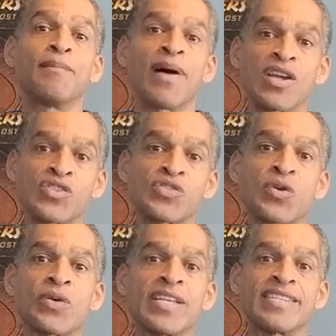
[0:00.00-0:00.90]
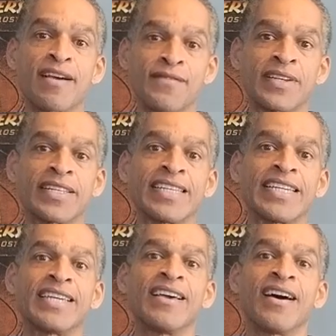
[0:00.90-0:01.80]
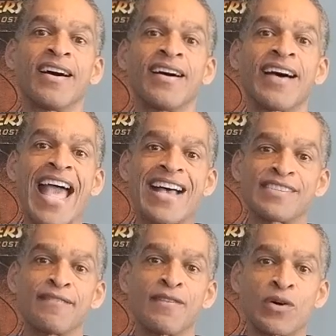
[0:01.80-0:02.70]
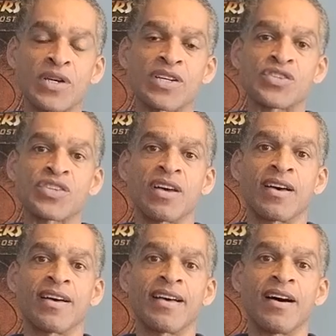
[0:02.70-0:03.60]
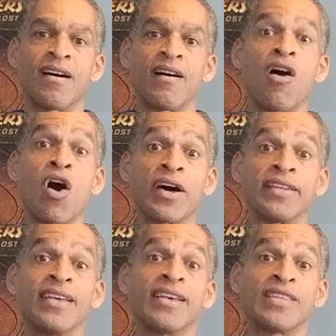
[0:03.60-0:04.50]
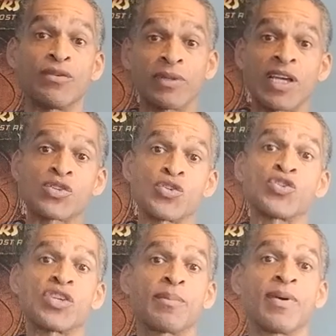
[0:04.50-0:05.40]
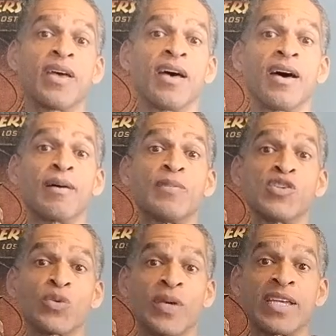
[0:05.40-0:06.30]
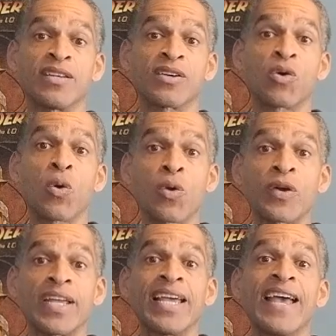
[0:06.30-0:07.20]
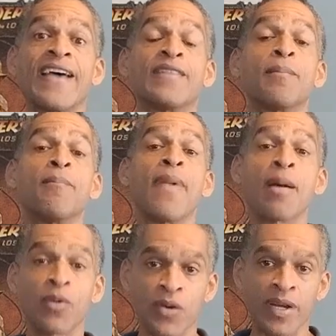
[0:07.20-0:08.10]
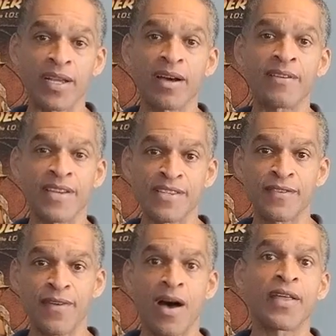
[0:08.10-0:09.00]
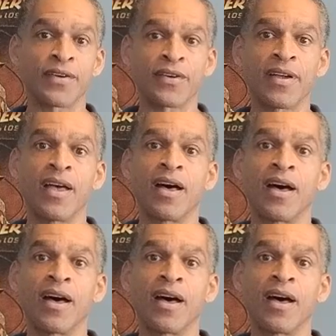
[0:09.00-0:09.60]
my story definitely has a focus on the relationship between Corey and the memory of his father,